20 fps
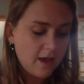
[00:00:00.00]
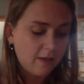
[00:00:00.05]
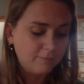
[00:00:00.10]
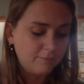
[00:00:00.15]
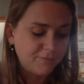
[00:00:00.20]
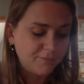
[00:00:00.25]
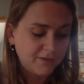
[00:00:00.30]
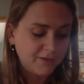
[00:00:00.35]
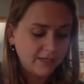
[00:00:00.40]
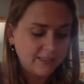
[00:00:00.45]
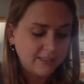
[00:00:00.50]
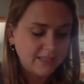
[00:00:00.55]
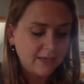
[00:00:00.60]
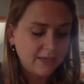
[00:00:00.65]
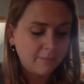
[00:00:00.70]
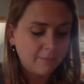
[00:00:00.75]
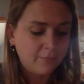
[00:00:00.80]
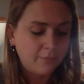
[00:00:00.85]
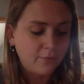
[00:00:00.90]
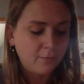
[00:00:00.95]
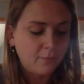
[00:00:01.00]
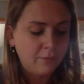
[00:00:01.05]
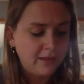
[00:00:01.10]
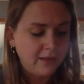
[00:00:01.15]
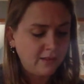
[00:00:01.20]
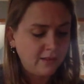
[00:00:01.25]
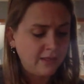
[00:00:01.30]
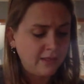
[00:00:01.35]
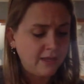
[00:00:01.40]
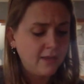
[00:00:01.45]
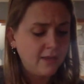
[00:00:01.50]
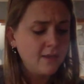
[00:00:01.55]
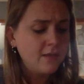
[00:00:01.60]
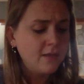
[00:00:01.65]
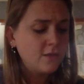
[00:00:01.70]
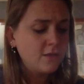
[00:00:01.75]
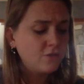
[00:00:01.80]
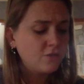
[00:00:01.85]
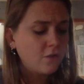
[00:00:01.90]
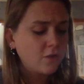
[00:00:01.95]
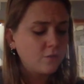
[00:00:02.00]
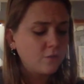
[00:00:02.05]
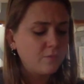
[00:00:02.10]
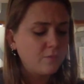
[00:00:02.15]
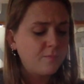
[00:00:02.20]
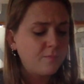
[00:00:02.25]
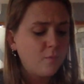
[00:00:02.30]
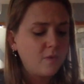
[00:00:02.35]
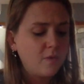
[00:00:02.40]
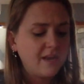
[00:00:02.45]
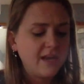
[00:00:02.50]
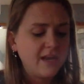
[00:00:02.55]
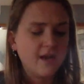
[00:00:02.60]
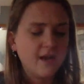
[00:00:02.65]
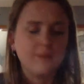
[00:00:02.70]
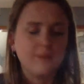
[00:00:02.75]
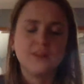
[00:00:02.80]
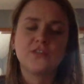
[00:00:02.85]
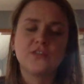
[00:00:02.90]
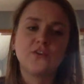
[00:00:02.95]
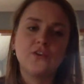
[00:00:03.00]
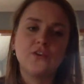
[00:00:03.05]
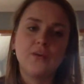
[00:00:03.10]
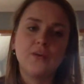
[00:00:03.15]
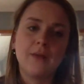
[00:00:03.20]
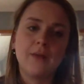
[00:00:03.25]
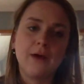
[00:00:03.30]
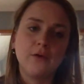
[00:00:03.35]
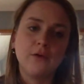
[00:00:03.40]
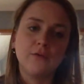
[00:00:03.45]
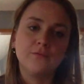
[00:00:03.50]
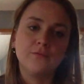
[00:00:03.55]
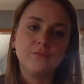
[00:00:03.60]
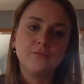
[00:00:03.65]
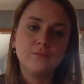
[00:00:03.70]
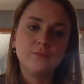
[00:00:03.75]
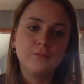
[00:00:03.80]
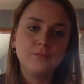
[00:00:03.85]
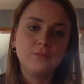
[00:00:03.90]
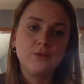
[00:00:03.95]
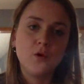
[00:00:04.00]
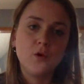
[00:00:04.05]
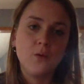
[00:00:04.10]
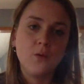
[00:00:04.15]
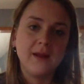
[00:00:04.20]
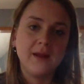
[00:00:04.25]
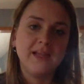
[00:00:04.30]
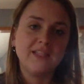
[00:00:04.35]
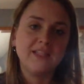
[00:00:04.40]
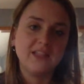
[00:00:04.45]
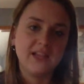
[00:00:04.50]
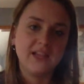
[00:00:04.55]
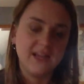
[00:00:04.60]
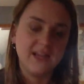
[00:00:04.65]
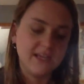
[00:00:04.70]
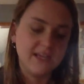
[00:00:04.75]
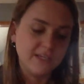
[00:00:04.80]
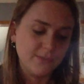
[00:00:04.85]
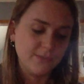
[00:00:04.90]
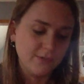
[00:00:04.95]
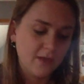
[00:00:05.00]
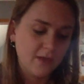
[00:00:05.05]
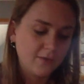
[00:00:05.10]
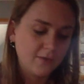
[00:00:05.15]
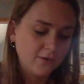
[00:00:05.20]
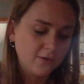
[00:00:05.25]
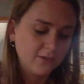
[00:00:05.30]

For example, Bailey struggled with putting a certain amount of coins into another.